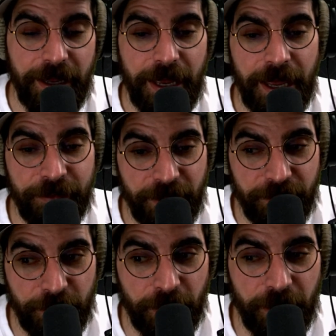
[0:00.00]
And then
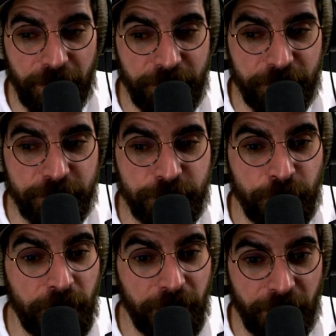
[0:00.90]
there are others who
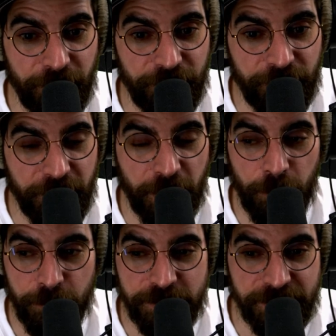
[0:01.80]
love the
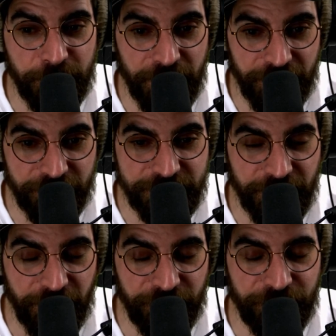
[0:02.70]
Goat Simulator
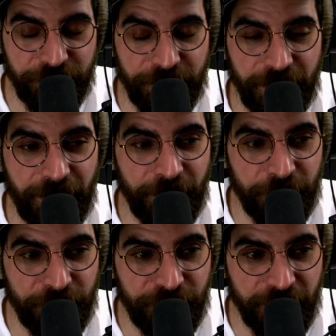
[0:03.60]
stuff, the
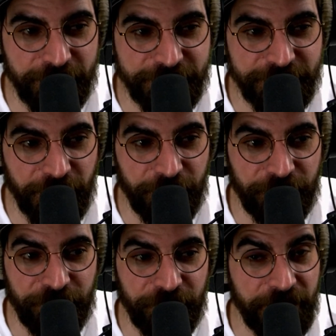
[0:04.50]
other fun
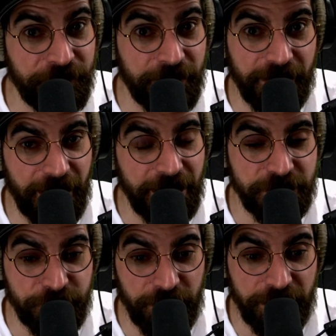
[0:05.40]
stuff, even the
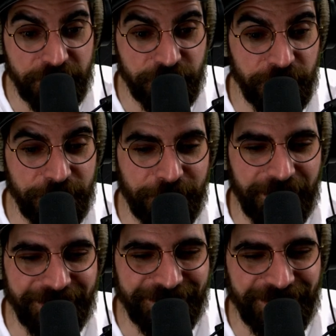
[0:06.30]
H3H3
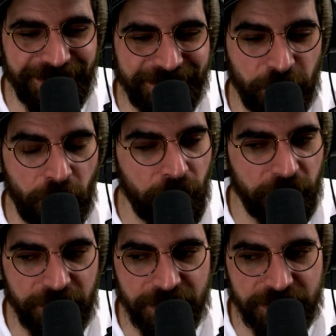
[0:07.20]
pack, right? All
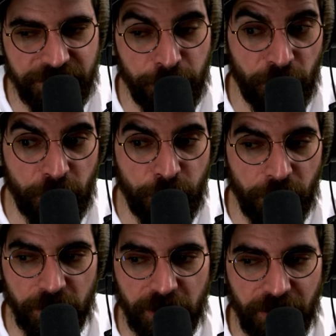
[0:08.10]
of these more
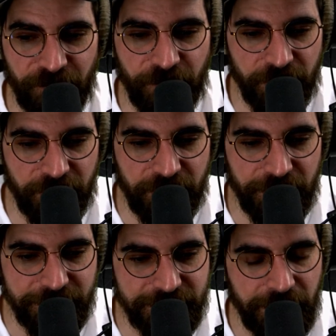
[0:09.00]
quirky, fun
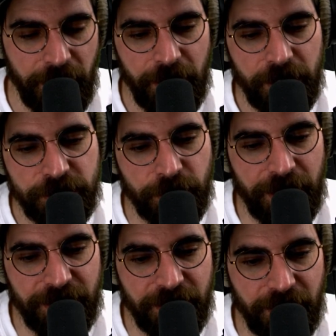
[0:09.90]
things. So I
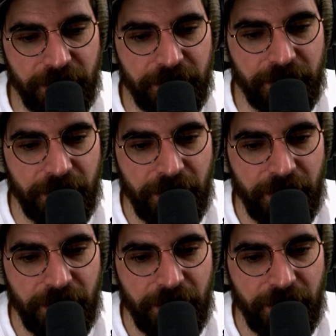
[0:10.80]
think